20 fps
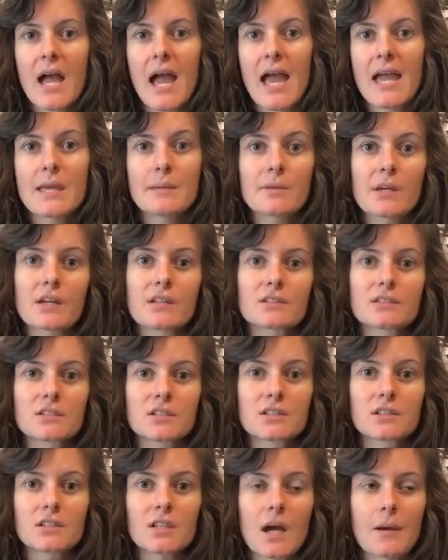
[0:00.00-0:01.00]
A,
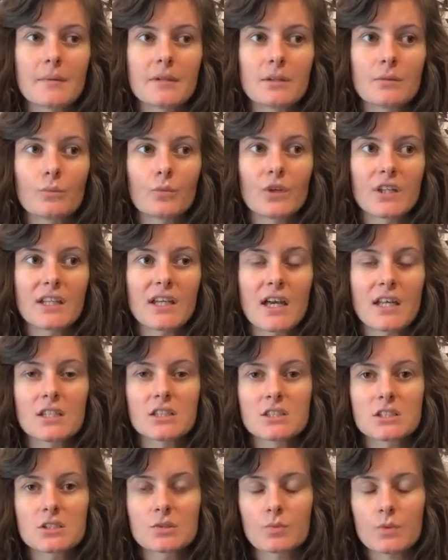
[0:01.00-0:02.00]
because I mean
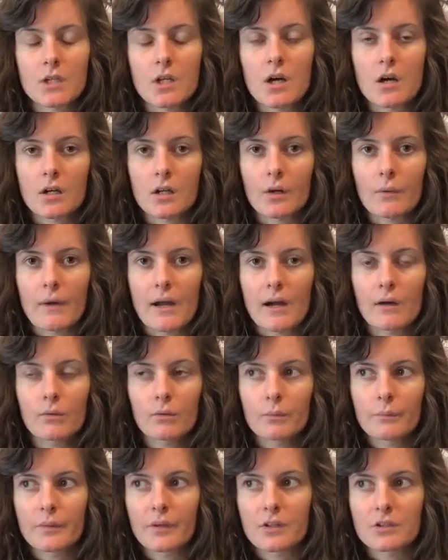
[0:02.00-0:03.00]
weekends we can't go
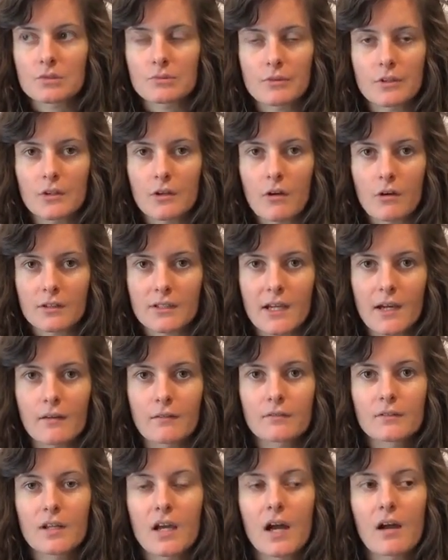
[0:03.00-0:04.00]
out because we're in
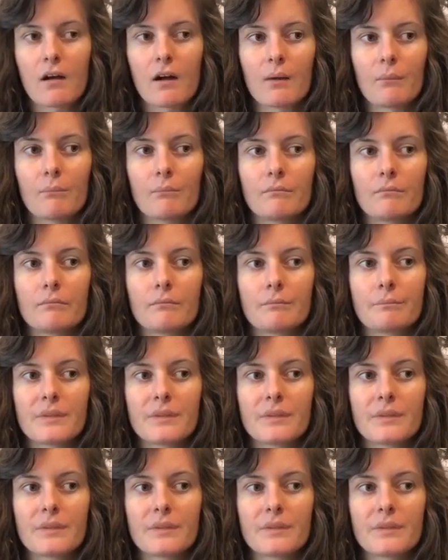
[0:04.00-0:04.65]
lockdown.